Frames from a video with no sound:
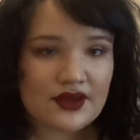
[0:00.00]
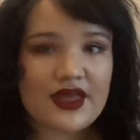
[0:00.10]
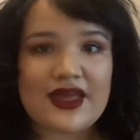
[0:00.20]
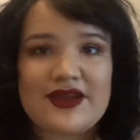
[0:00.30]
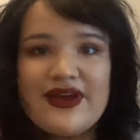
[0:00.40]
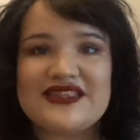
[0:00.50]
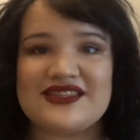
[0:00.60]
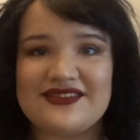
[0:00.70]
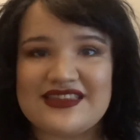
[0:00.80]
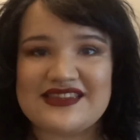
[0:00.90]
Anyways,
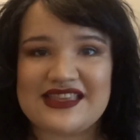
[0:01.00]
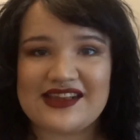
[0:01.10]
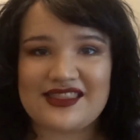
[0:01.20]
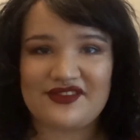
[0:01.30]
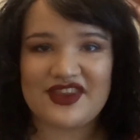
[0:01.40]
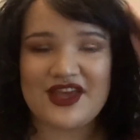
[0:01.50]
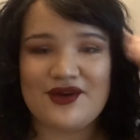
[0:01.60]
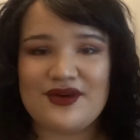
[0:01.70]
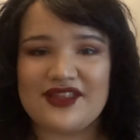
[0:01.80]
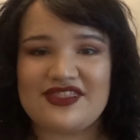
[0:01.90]
this is the end of the video.
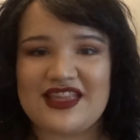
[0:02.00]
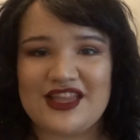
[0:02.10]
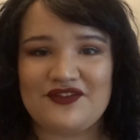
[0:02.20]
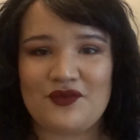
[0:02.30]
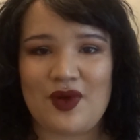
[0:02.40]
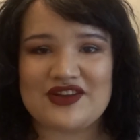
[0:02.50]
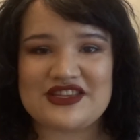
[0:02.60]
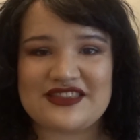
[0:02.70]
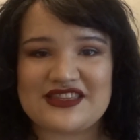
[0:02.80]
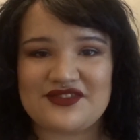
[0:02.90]
Thank you for
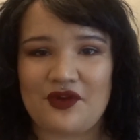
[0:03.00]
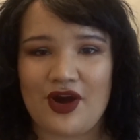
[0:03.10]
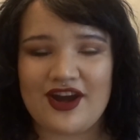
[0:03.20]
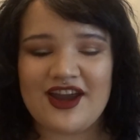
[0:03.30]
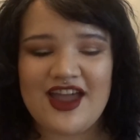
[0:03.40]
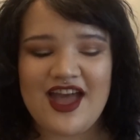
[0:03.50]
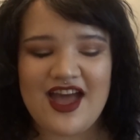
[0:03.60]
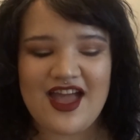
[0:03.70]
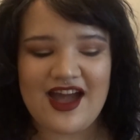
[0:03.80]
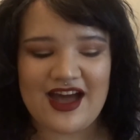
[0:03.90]
watching this far.
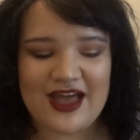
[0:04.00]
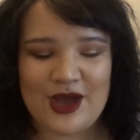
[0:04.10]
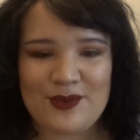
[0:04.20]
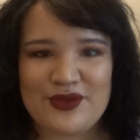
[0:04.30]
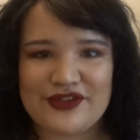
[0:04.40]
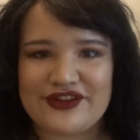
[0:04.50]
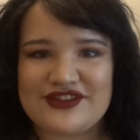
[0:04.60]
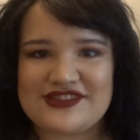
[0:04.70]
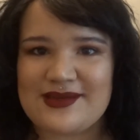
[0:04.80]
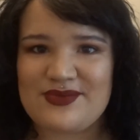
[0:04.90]
I hope you learned
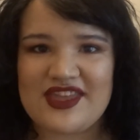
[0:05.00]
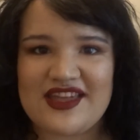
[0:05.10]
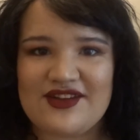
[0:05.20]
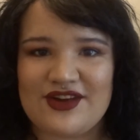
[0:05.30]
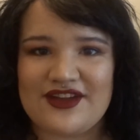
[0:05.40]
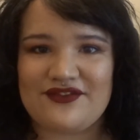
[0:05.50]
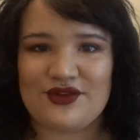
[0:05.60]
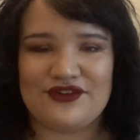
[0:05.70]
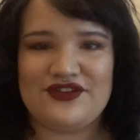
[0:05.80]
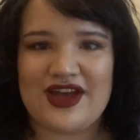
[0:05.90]
something, or
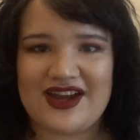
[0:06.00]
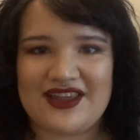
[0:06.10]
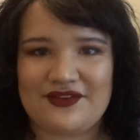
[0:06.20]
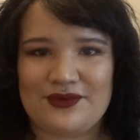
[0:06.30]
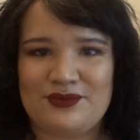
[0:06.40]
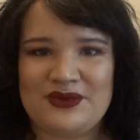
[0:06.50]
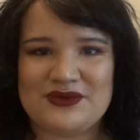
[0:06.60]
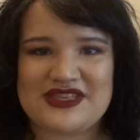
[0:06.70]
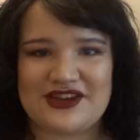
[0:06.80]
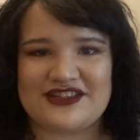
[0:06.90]
if not, if it
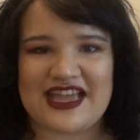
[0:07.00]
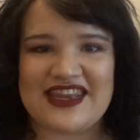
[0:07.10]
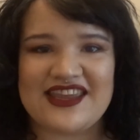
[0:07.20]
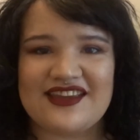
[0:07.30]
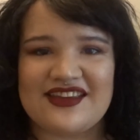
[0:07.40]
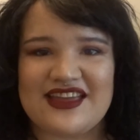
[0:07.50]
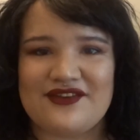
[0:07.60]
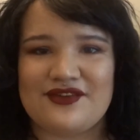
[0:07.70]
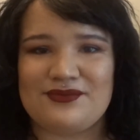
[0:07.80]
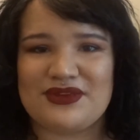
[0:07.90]
was entertaining.
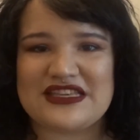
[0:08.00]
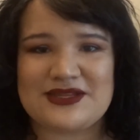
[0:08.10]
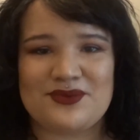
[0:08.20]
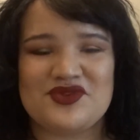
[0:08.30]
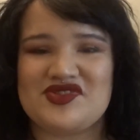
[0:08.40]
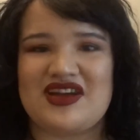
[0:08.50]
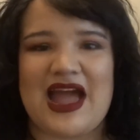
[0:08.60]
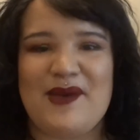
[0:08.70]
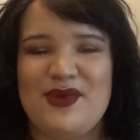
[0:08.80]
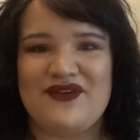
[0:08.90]
Please
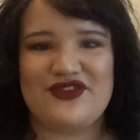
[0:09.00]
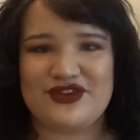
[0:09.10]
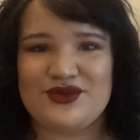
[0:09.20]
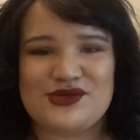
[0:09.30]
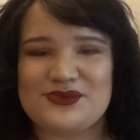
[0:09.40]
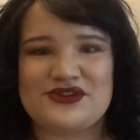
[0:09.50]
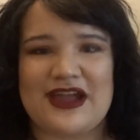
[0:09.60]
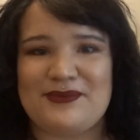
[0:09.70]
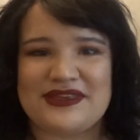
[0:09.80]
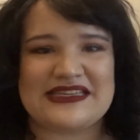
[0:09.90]
subscribe. If you do
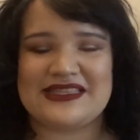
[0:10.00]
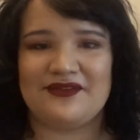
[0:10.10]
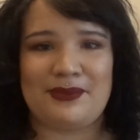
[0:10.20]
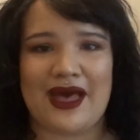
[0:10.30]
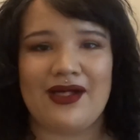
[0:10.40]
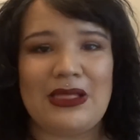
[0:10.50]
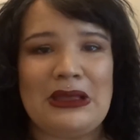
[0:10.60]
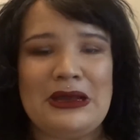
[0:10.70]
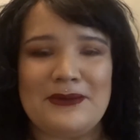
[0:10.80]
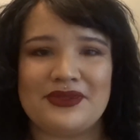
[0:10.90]
subscribe, please hit the bell.
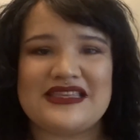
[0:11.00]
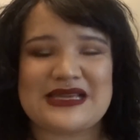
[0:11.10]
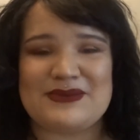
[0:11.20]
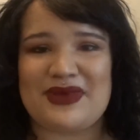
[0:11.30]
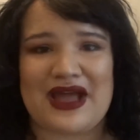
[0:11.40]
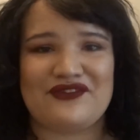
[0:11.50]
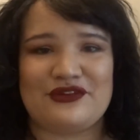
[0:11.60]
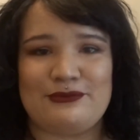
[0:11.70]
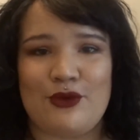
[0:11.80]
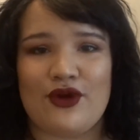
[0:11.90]
Please come back for
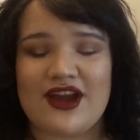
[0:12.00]
more.